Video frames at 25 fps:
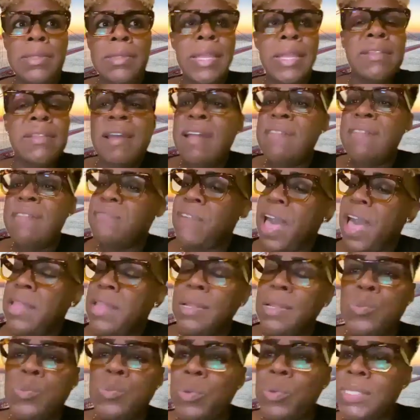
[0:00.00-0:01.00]
that gun
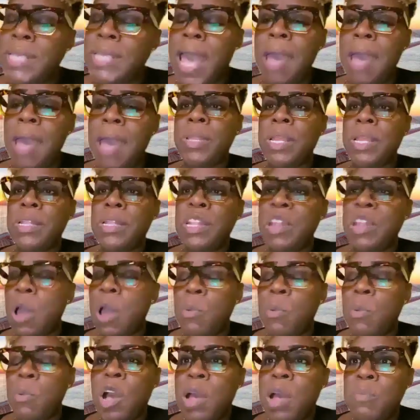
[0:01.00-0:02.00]
violence was happening in
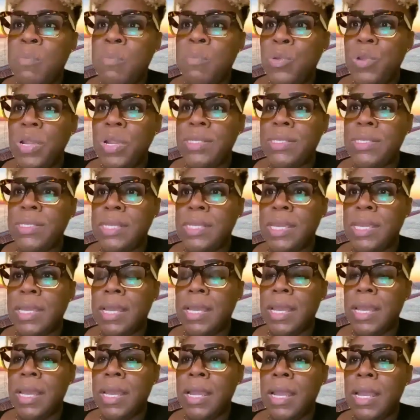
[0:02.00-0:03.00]
our community.
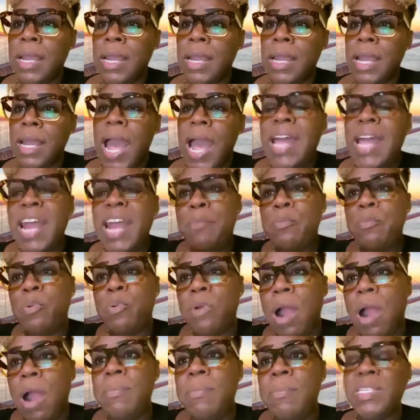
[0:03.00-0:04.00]
And I
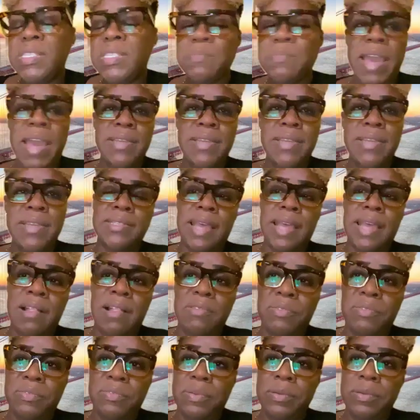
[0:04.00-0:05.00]
promised
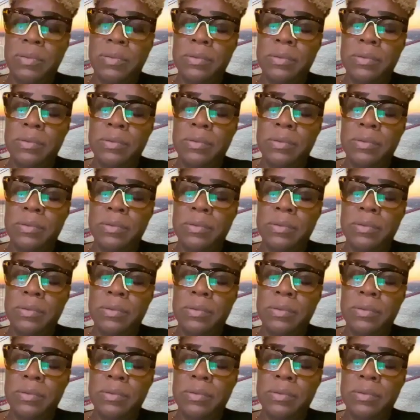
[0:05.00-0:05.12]
myself,